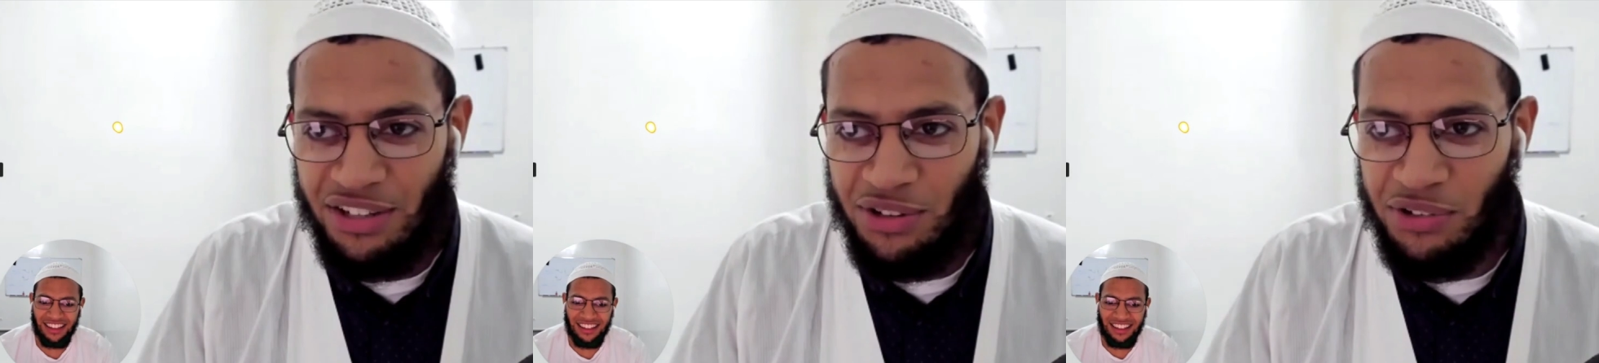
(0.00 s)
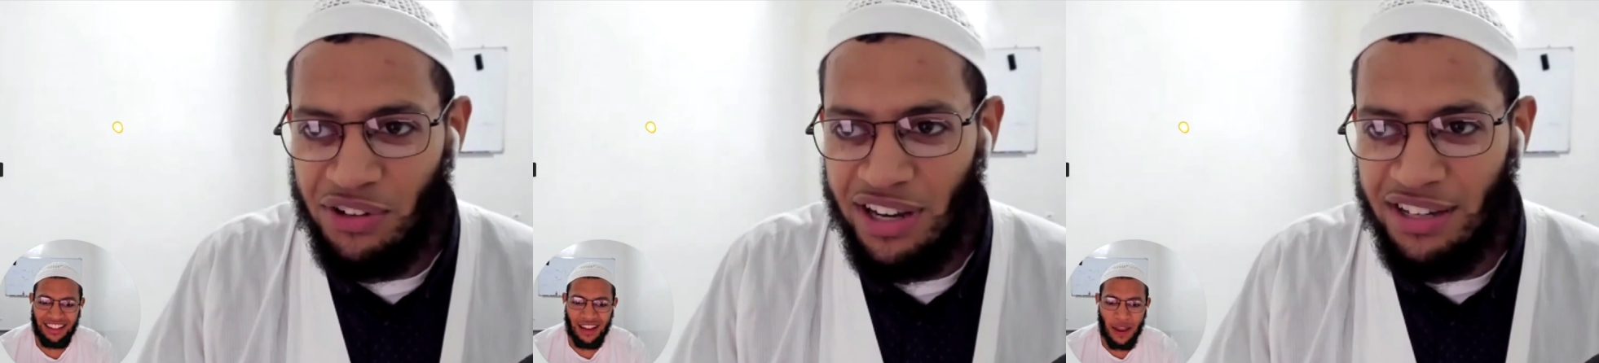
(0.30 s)
Speaker 1: you
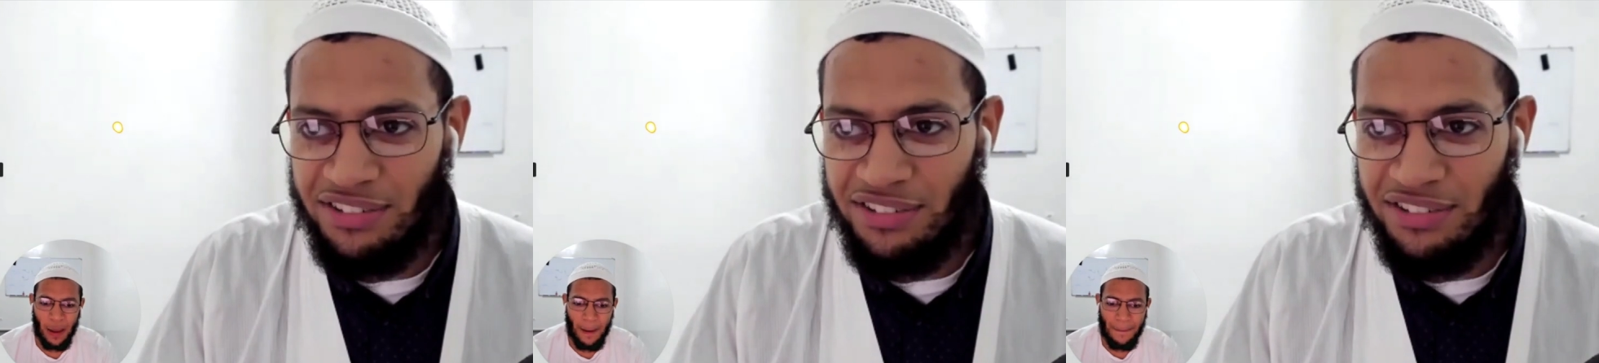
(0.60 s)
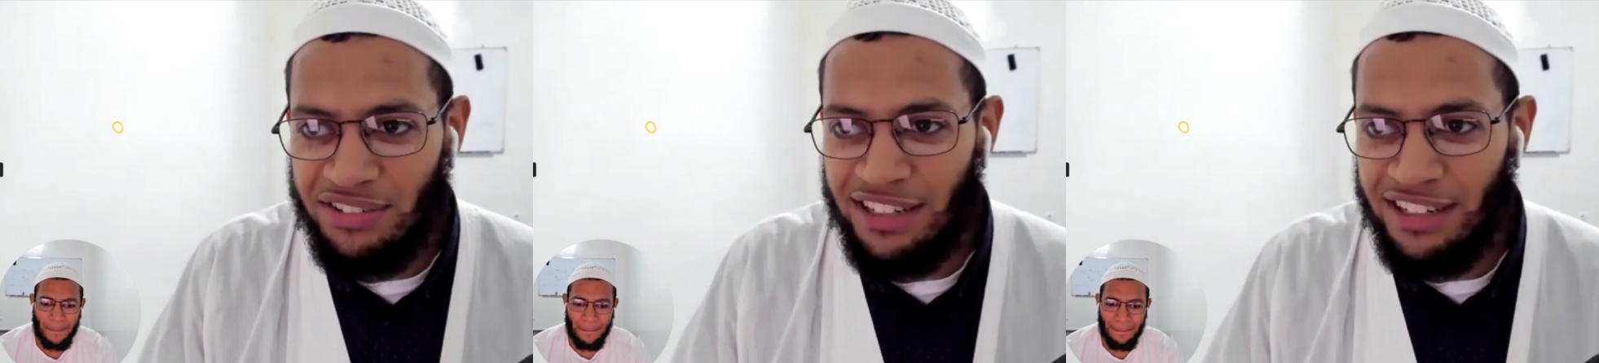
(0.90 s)
crying or?
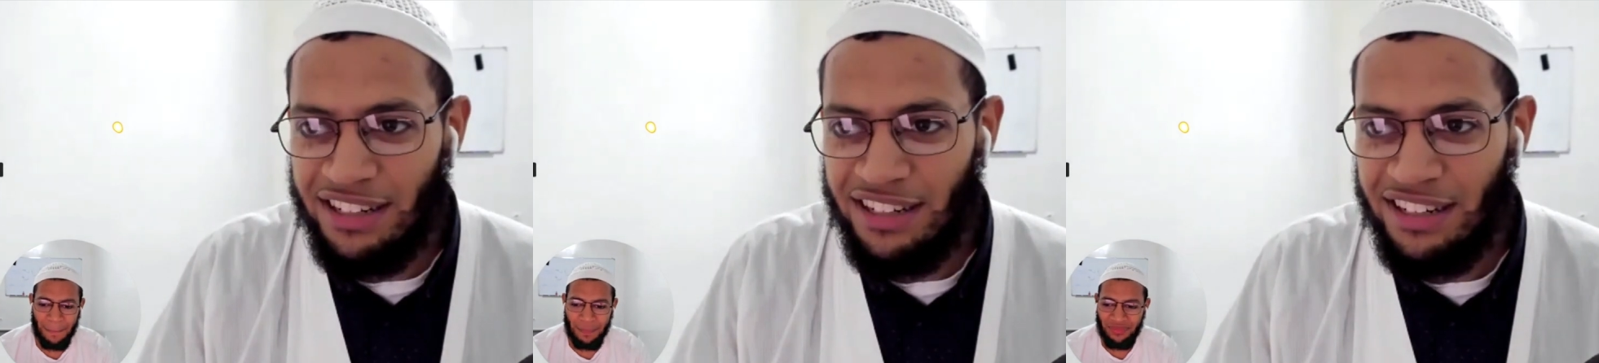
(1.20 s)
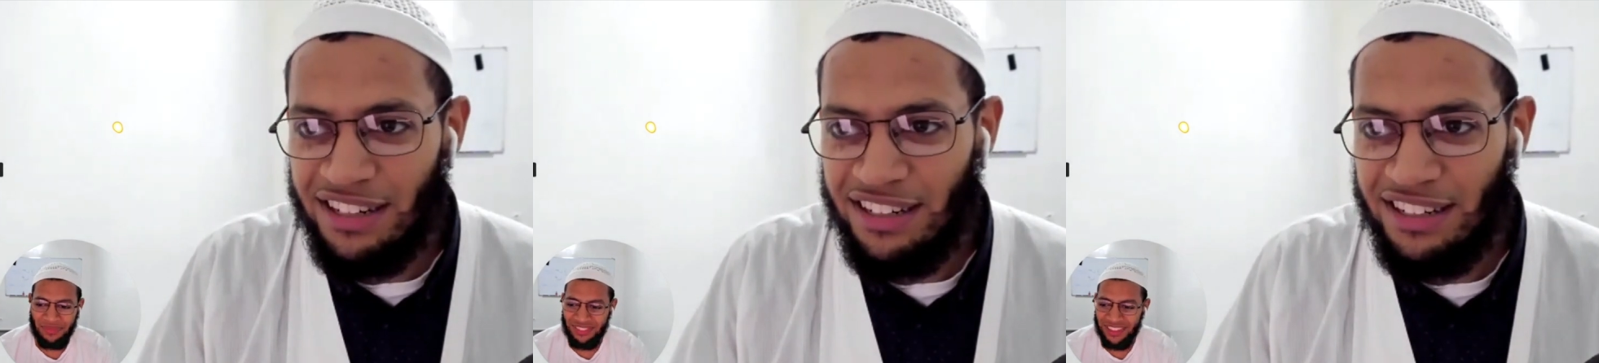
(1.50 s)

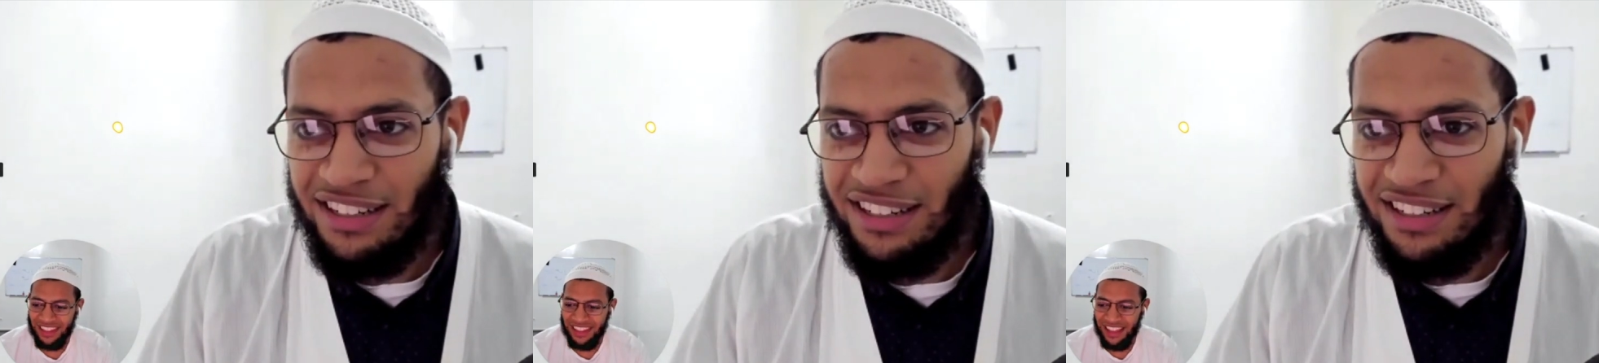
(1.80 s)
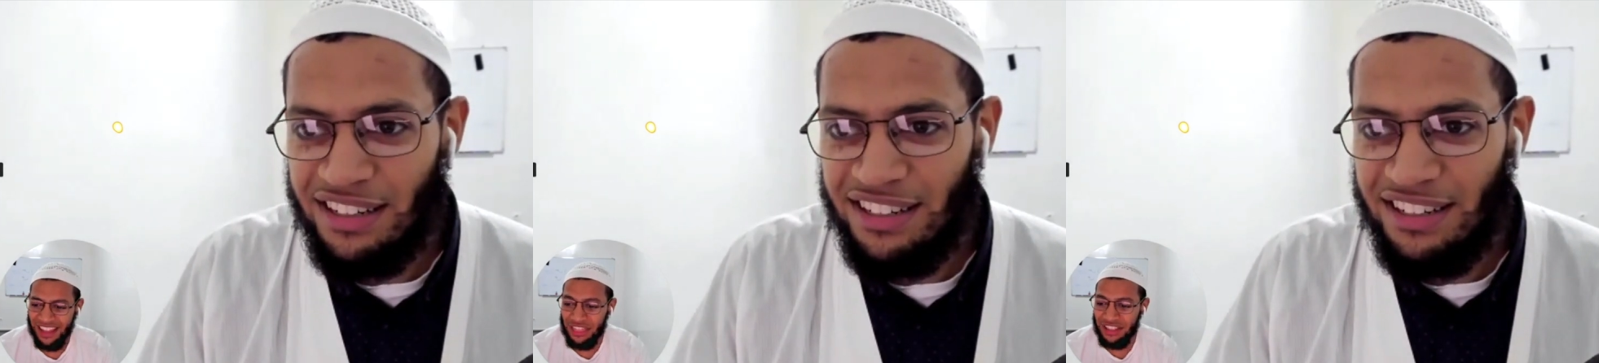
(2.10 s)
Speaker 2: I
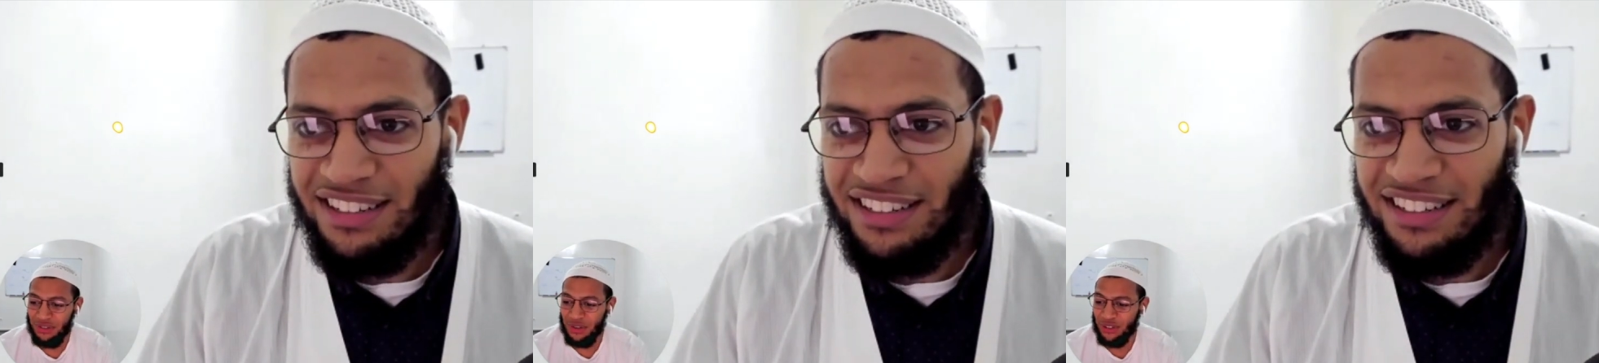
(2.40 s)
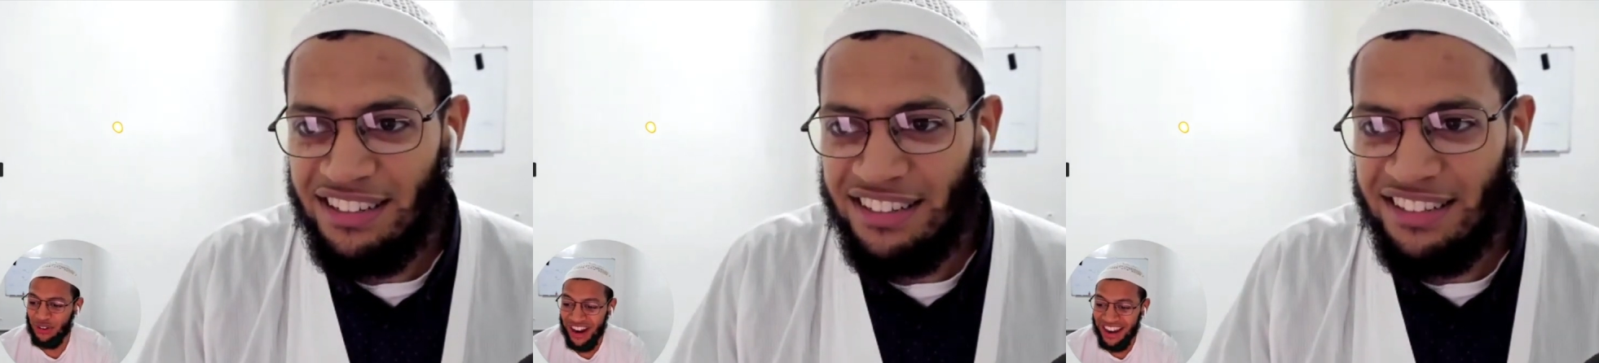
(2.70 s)
thought you was
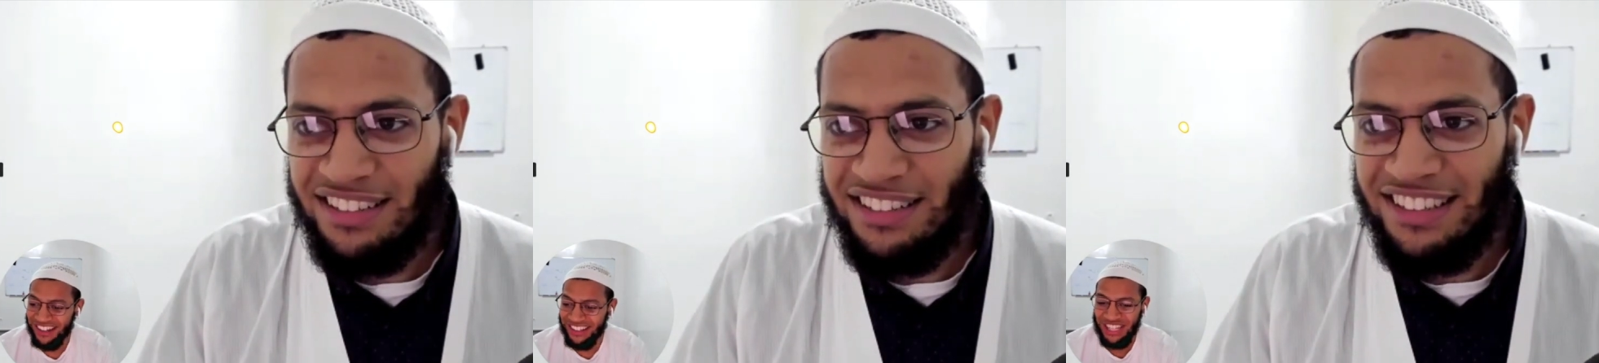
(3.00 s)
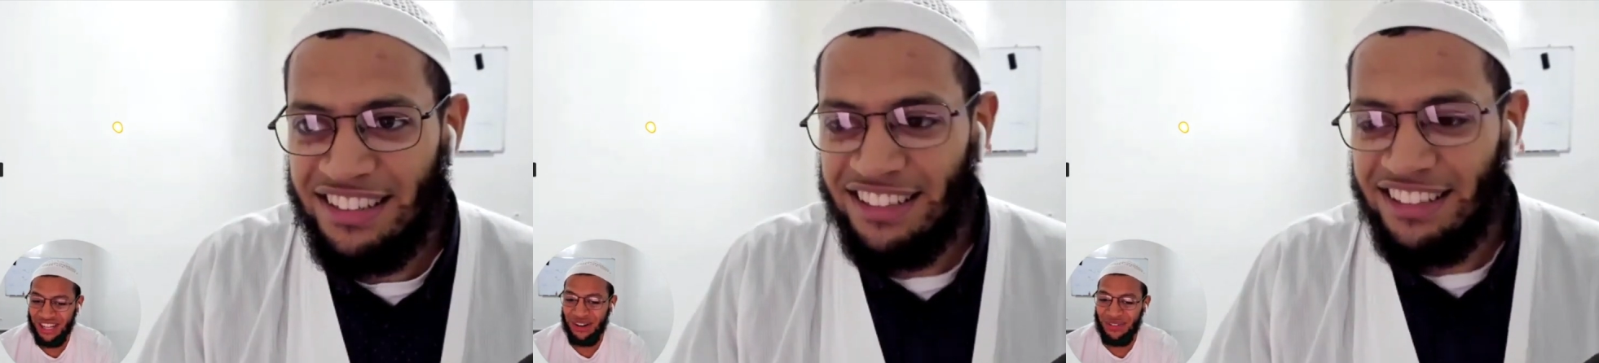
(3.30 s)
crying or
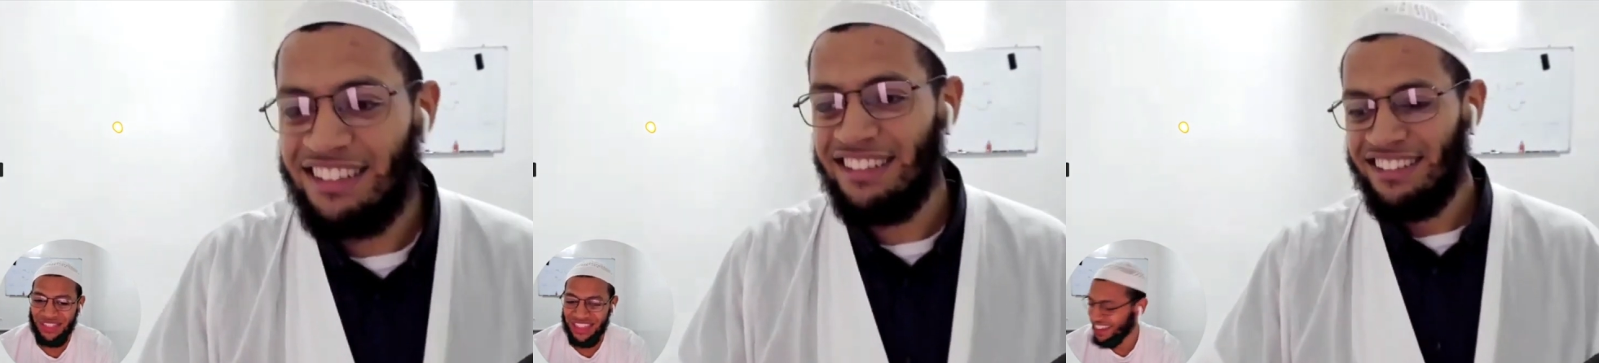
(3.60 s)
something.